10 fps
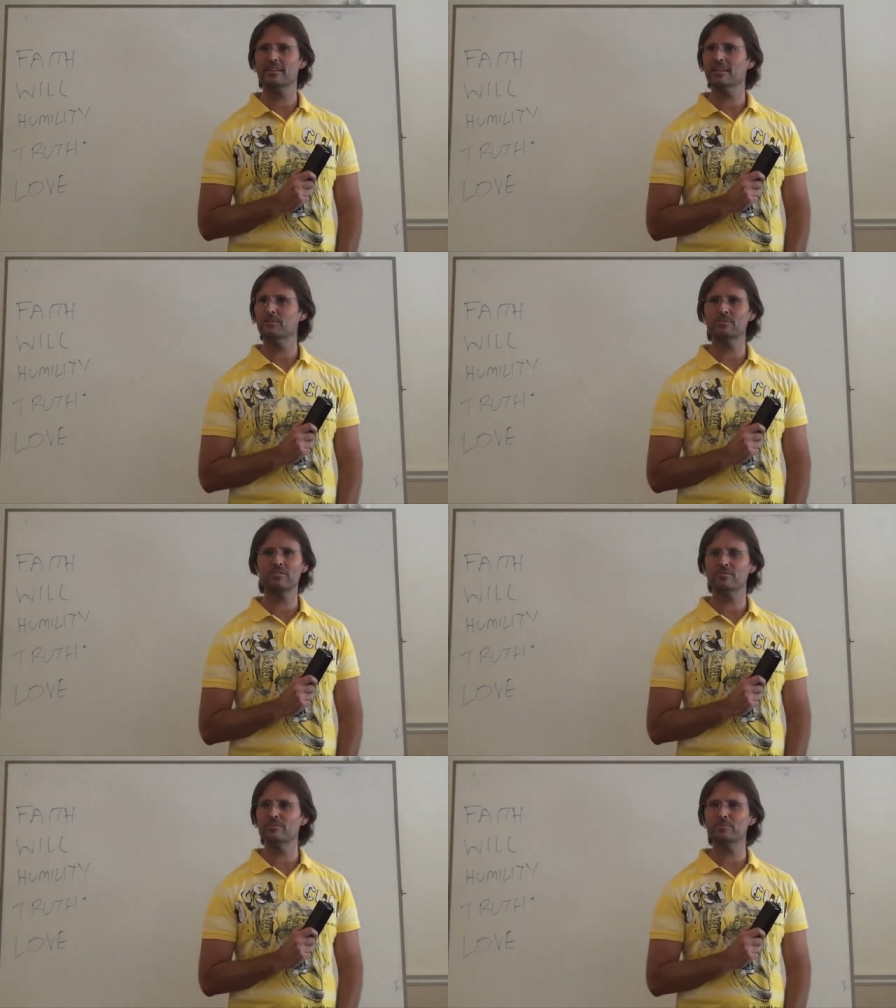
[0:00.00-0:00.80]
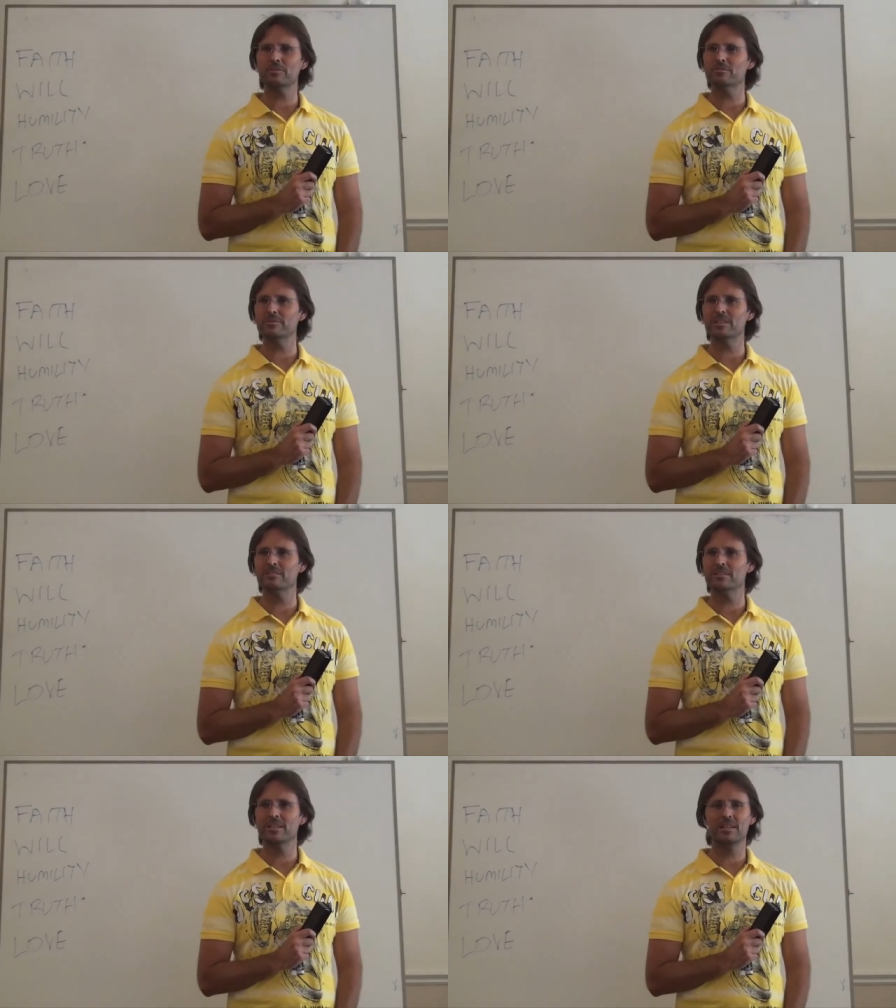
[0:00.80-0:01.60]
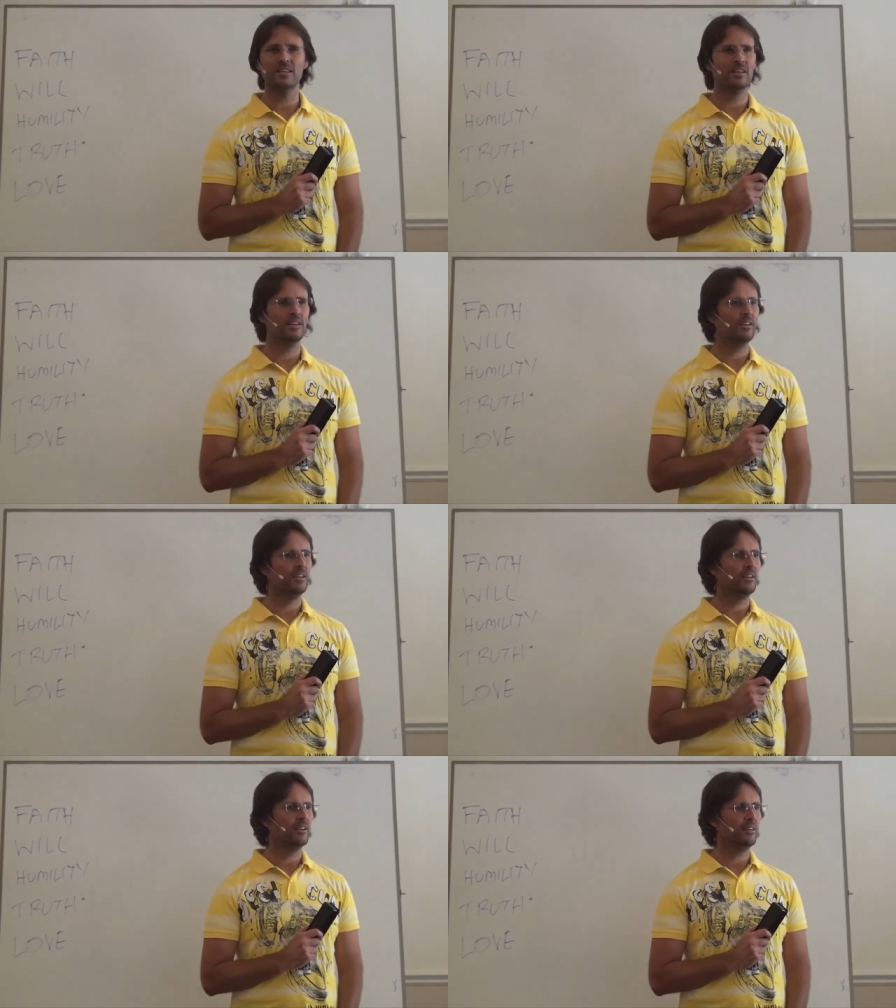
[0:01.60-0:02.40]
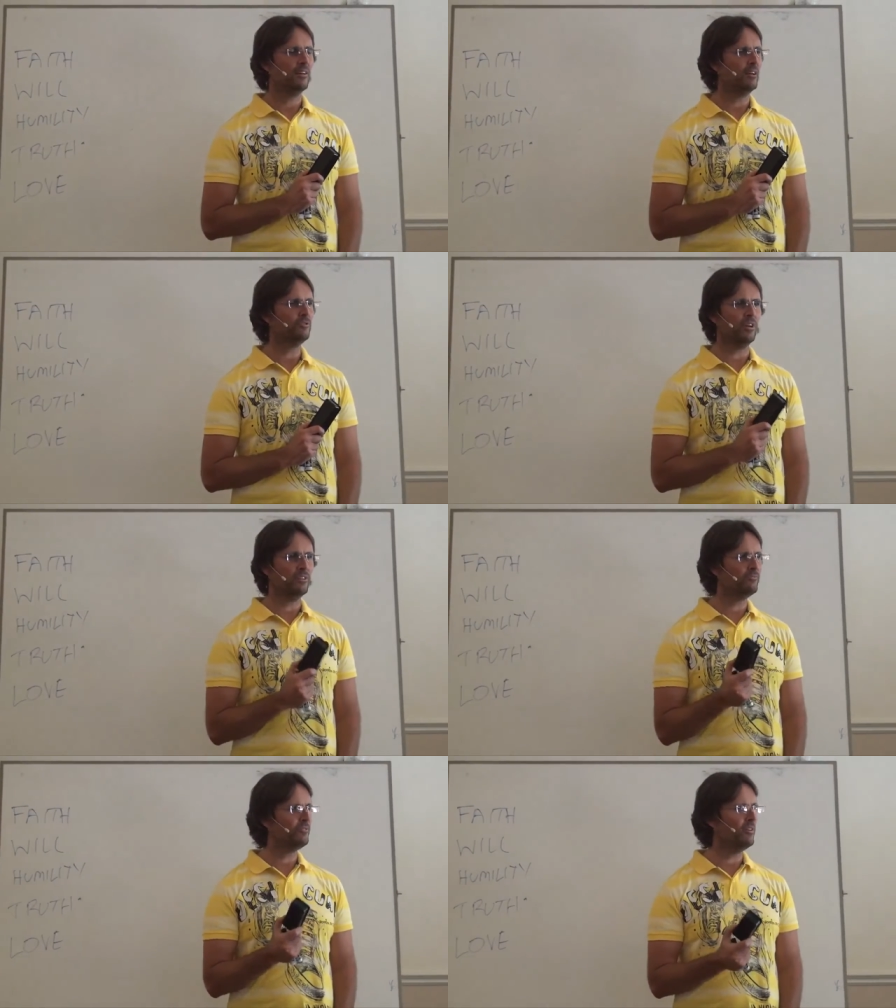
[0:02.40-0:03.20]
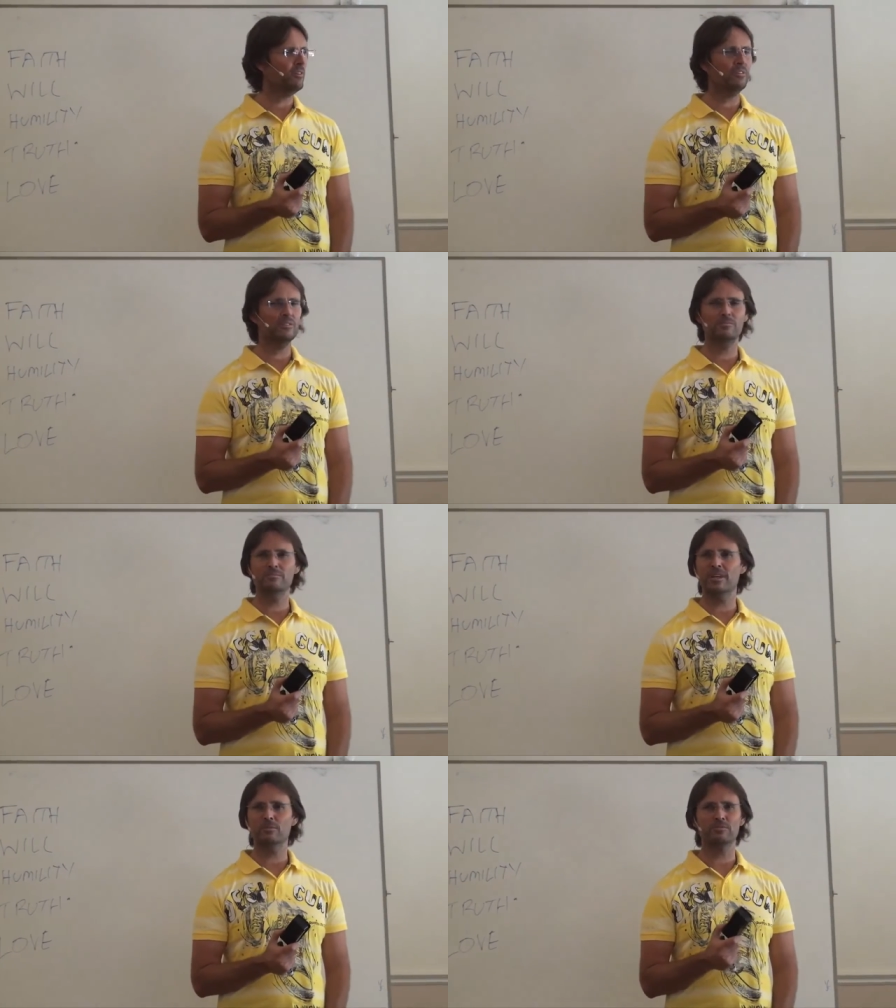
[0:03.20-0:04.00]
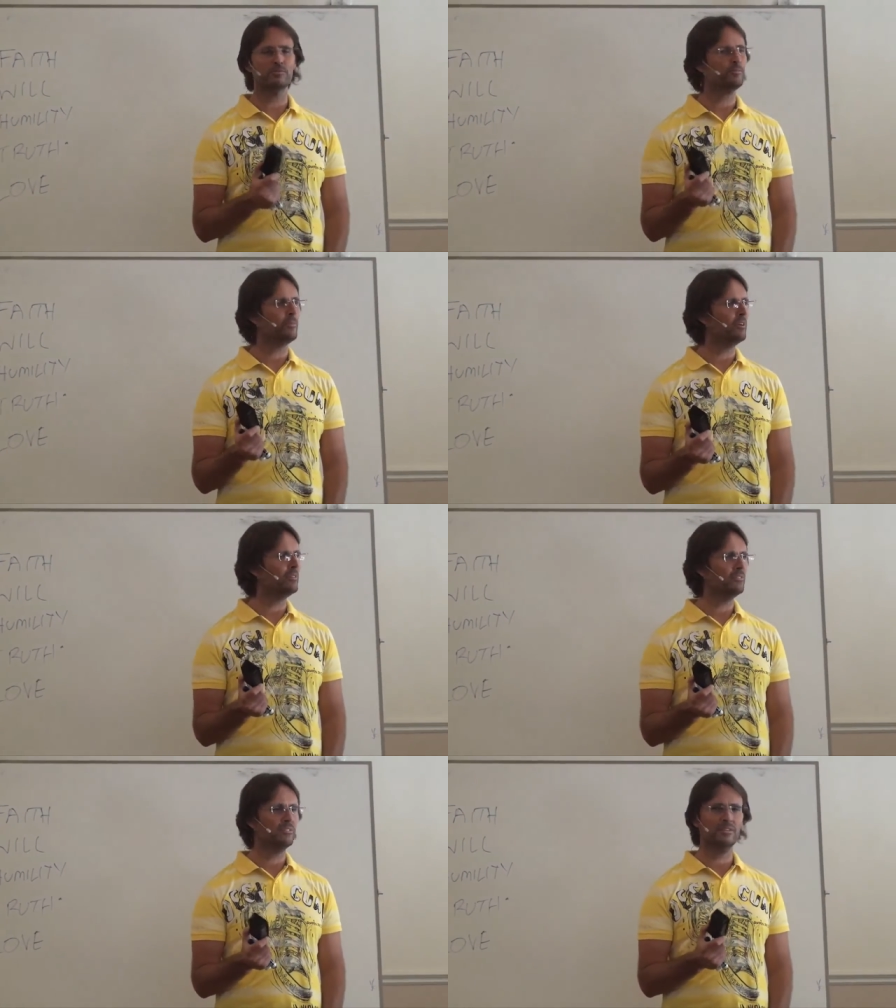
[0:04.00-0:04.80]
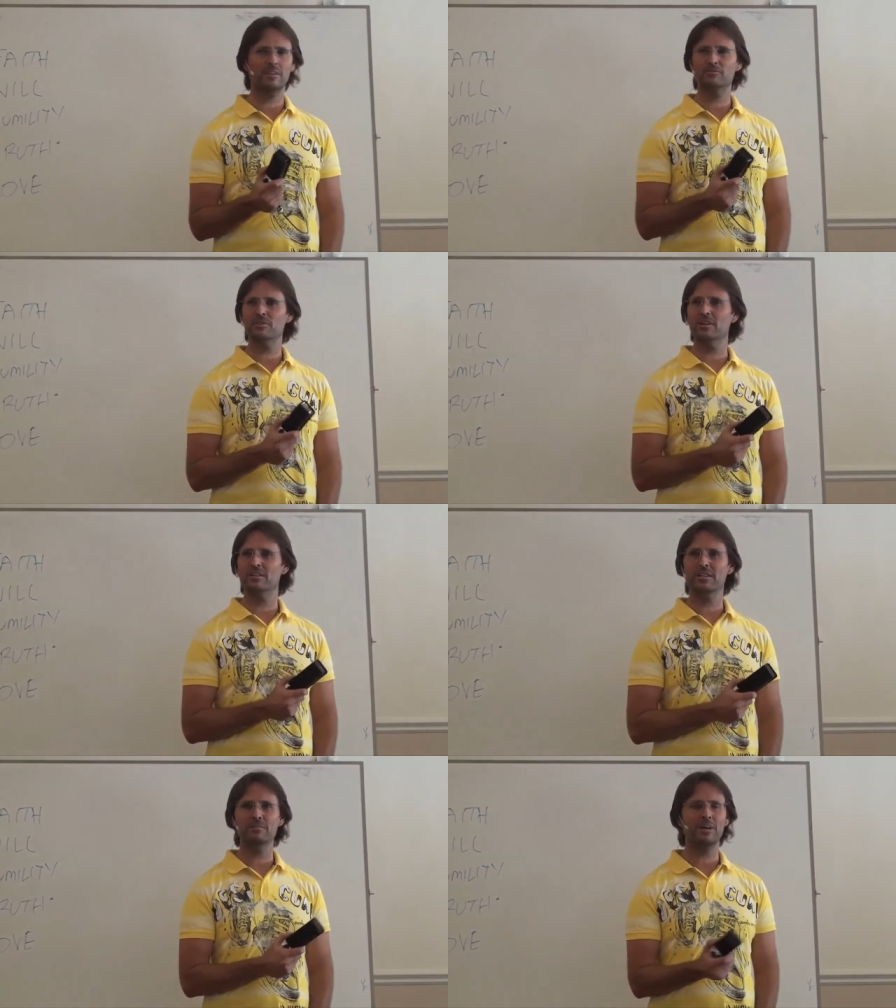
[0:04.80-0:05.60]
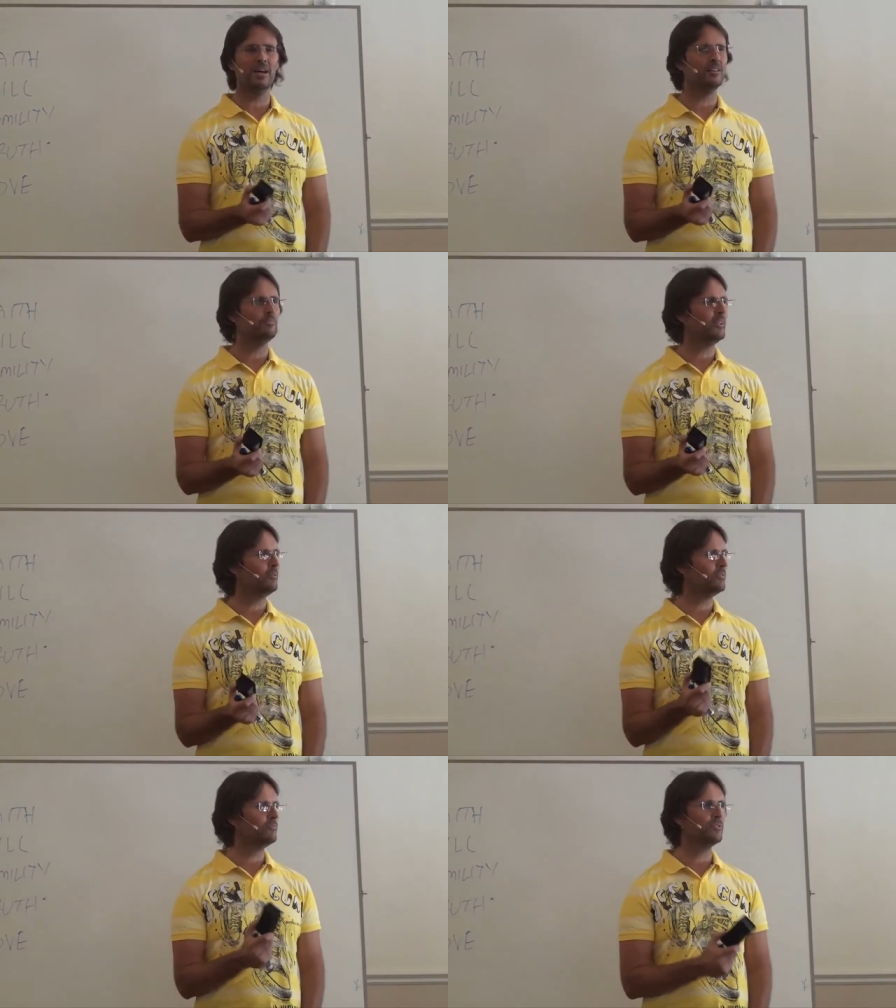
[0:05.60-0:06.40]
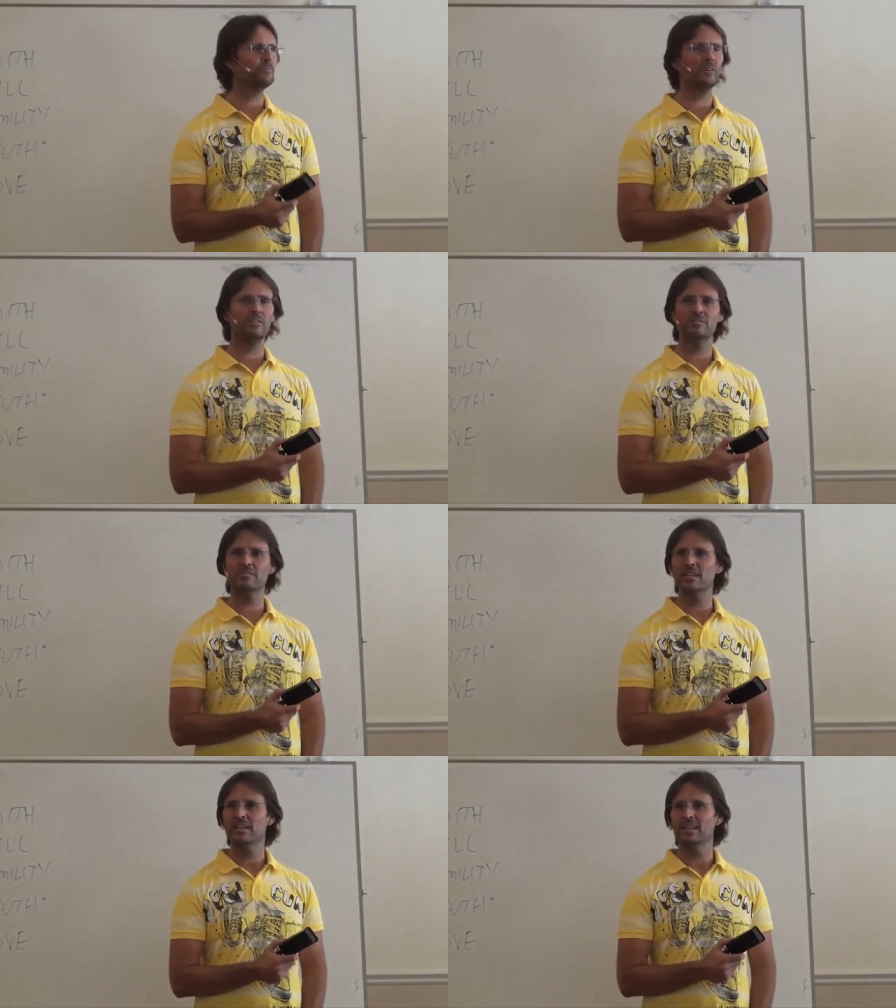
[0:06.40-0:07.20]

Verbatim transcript: They would not respond to me. I tried to phone them, they wouldn't respond. I tried to email them, they wouldn't respond.